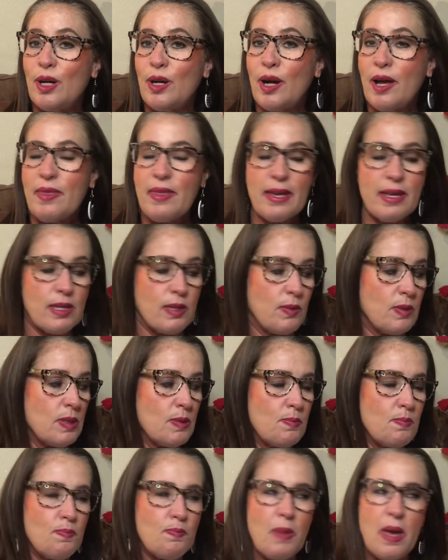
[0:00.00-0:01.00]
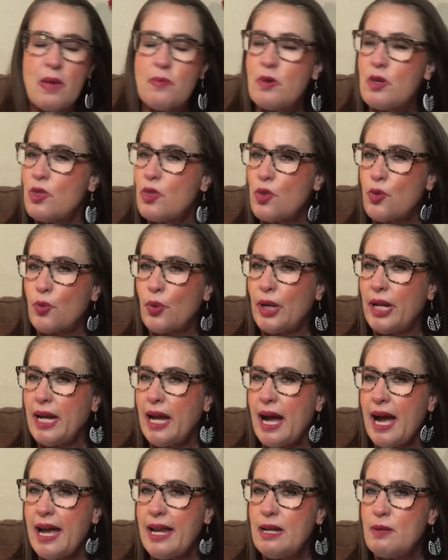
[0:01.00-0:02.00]
I think it was maybe three
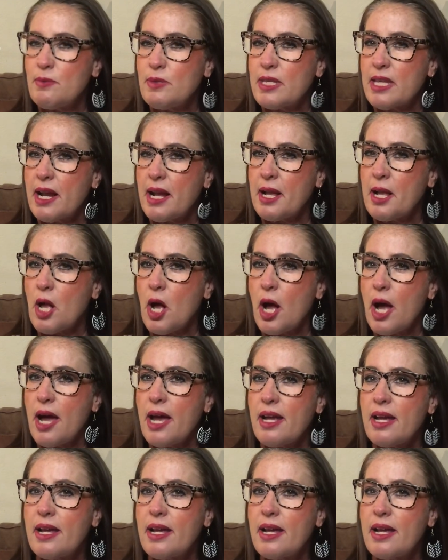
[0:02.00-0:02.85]
items that I got,